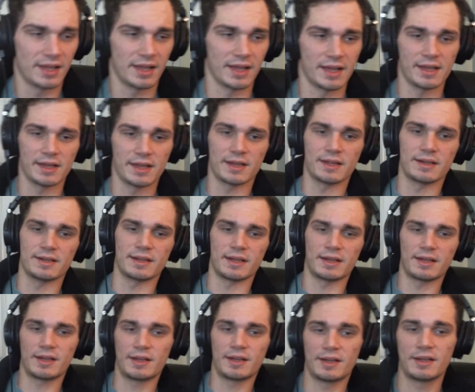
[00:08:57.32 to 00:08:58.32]
And
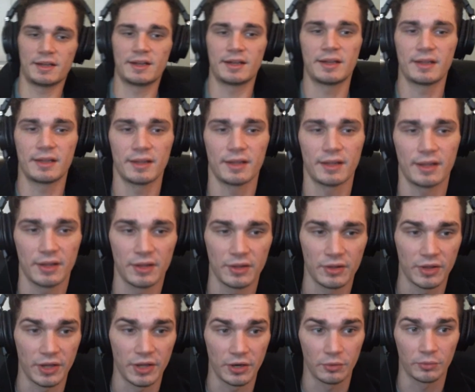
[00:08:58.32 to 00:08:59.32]

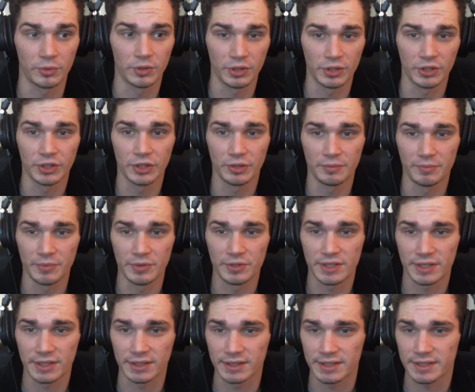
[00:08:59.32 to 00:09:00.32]
they're really good
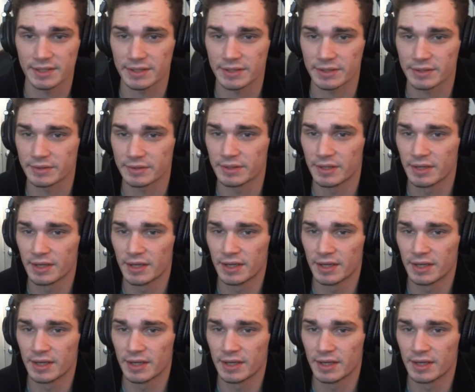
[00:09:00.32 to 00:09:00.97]
music to listen to,